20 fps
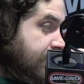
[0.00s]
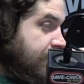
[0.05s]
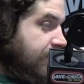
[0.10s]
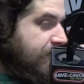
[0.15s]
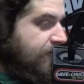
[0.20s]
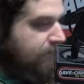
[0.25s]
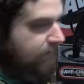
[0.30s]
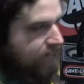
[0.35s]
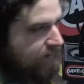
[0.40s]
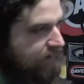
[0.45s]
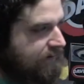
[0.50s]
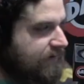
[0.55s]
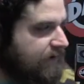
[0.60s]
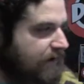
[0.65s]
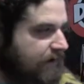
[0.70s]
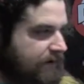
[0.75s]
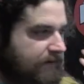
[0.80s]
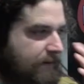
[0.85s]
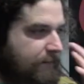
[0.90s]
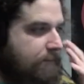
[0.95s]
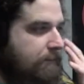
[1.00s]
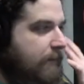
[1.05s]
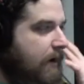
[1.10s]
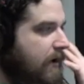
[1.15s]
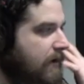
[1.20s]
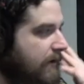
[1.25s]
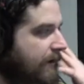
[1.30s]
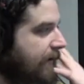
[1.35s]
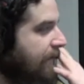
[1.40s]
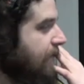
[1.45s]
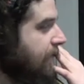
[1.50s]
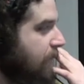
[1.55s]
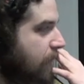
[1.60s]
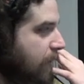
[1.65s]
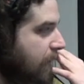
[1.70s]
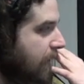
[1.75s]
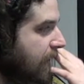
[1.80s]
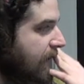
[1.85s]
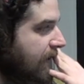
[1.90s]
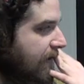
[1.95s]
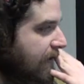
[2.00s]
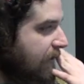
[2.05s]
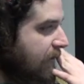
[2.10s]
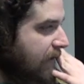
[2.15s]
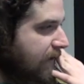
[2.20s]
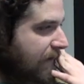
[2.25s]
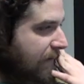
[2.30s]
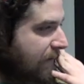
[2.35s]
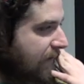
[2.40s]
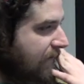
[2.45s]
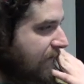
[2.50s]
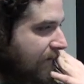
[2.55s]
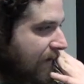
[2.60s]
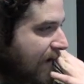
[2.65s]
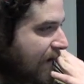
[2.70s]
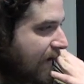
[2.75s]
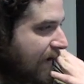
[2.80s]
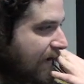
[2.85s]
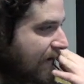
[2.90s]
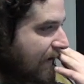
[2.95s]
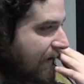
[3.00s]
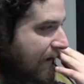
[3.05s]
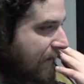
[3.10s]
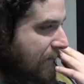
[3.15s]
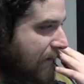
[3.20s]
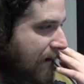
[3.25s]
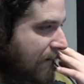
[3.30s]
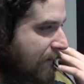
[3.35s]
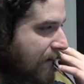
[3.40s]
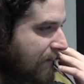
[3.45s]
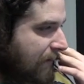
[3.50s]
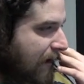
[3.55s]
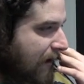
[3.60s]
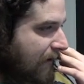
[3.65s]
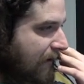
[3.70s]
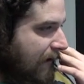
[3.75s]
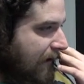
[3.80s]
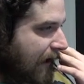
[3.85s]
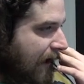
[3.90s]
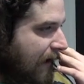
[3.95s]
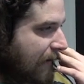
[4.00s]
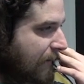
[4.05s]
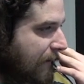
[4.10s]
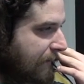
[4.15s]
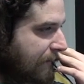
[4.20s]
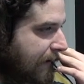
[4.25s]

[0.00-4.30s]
Dude, there's such a market for it. Wouldn't it be, uh, that might be my retirement